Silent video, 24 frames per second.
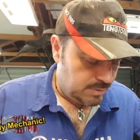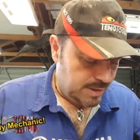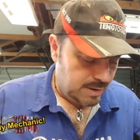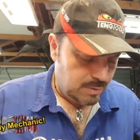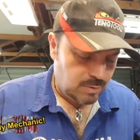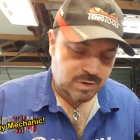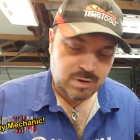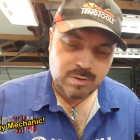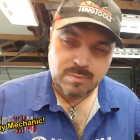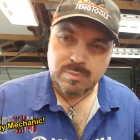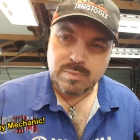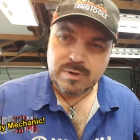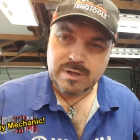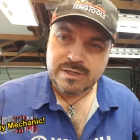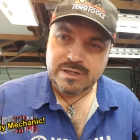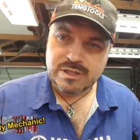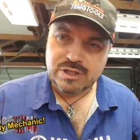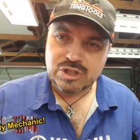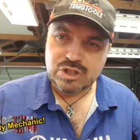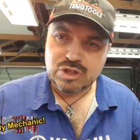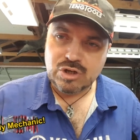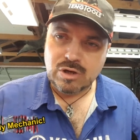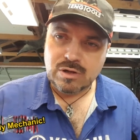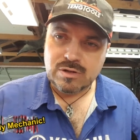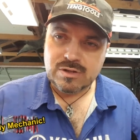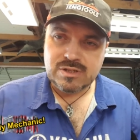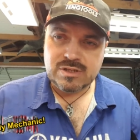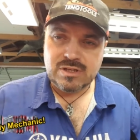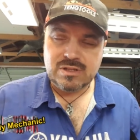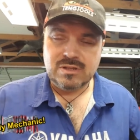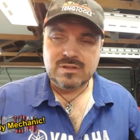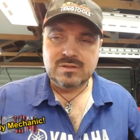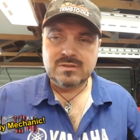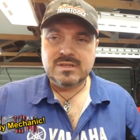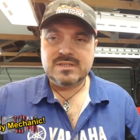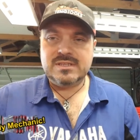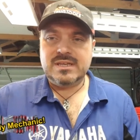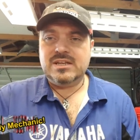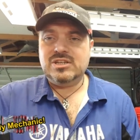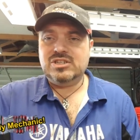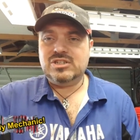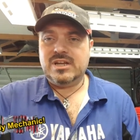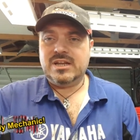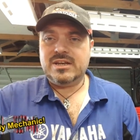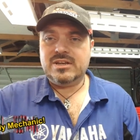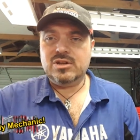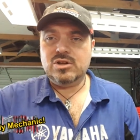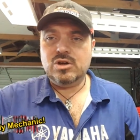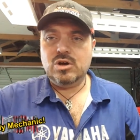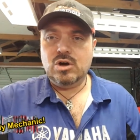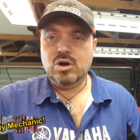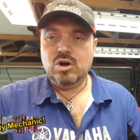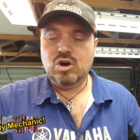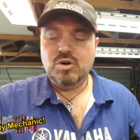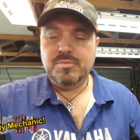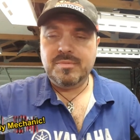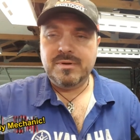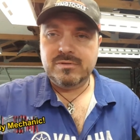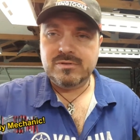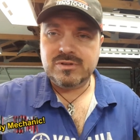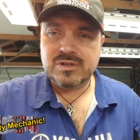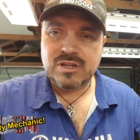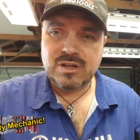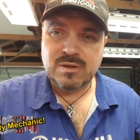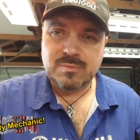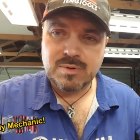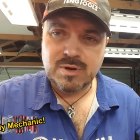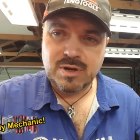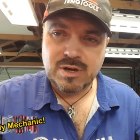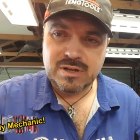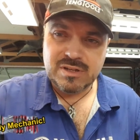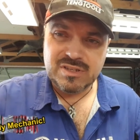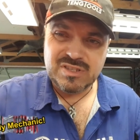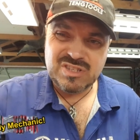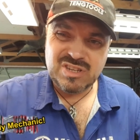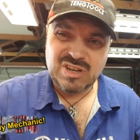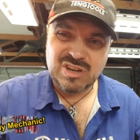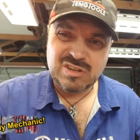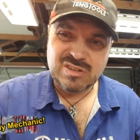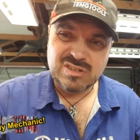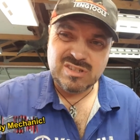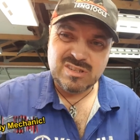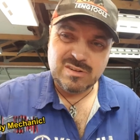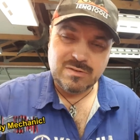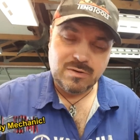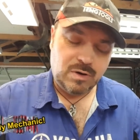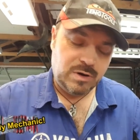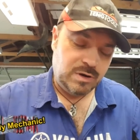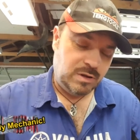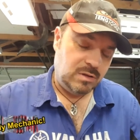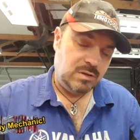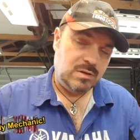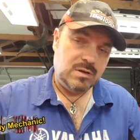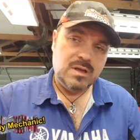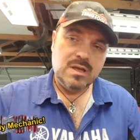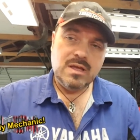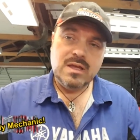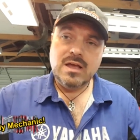They were completely shot. So that this engine had no hope. It was going to burn tons of oil.